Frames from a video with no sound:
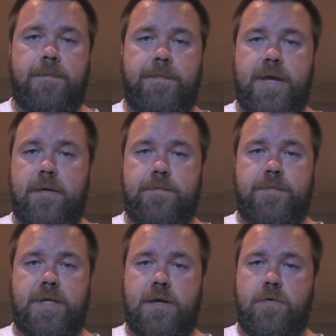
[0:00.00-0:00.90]

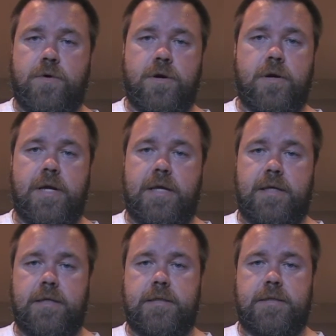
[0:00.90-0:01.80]
Pip, the owner,
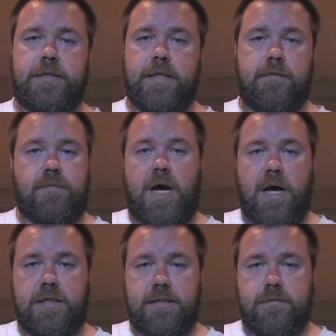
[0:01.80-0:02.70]
is
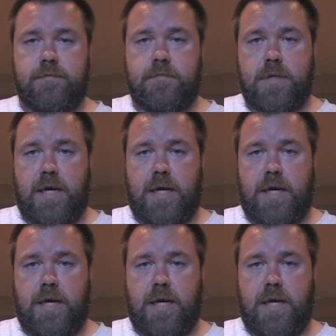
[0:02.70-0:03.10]
awesome.